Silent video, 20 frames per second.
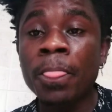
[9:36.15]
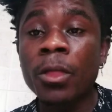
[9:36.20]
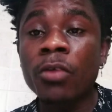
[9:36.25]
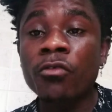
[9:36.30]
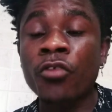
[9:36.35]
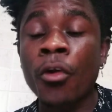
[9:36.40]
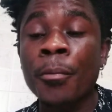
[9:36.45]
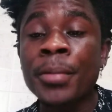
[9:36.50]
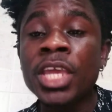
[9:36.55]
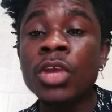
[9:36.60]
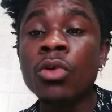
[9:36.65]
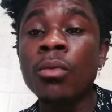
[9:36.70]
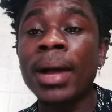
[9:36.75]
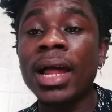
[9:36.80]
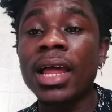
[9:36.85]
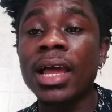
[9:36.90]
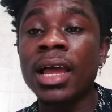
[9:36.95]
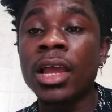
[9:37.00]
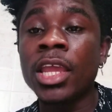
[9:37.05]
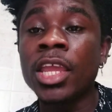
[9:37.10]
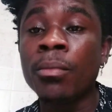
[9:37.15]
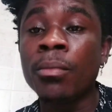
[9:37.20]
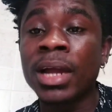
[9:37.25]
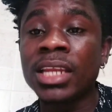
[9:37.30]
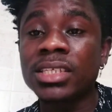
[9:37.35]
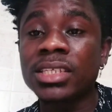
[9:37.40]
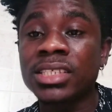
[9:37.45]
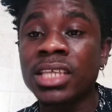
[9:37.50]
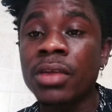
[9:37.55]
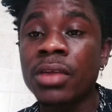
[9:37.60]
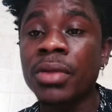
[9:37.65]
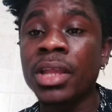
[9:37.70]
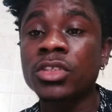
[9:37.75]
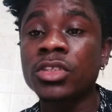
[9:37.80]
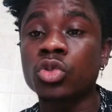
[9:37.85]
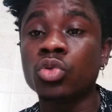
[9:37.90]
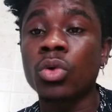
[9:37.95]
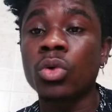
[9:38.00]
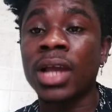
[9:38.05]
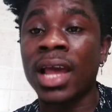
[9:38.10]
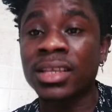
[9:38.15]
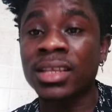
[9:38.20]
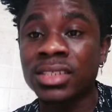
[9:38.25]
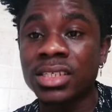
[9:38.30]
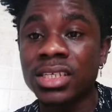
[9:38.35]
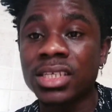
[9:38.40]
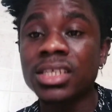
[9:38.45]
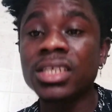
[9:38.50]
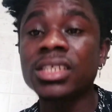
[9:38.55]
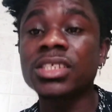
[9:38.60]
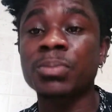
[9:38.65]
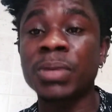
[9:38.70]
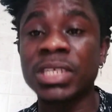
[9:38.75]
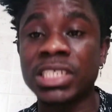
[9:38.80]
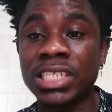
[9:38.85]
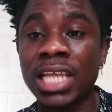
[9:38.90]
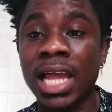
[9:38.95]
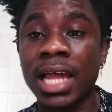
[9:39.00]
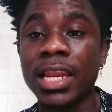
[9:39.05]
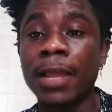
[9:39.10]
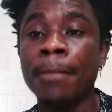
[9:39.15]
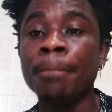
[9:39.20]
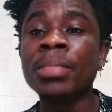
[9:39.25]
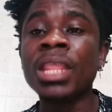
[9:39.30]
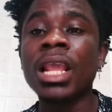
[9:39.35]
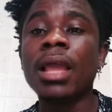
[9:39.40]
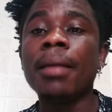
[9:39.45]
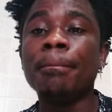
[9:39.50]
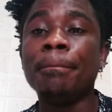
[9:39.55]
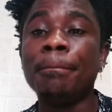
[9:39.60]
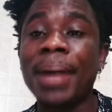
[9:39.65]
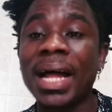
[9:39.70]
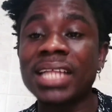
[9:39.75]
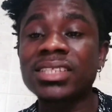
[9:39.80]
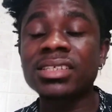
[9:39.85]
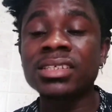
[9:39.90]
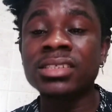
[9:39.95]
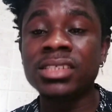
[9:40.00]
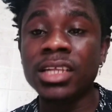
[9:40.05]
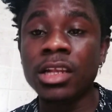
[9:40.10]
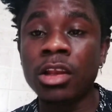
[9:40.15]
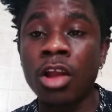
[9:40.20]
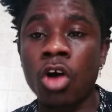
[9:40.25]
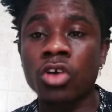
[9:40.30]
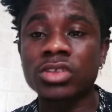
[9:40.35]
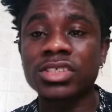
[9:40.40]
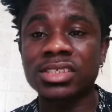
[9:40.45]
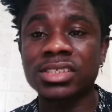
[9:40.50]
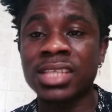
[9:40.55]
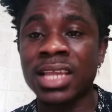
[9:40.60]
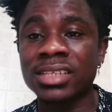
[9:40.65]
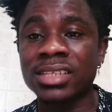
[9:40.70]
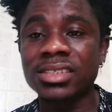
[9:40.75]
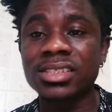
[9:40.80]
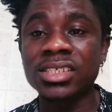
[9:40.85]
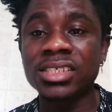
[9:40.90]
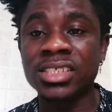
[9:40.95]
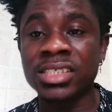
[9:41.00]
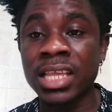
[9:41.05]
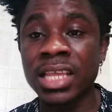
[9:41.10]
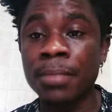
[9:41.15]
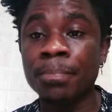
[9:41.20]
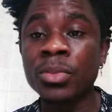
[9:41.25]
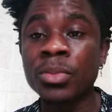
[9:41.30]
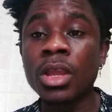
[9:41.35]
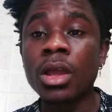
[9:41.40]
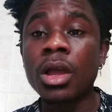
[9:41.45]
from humanitarian to casi speciale, but the law stands the same.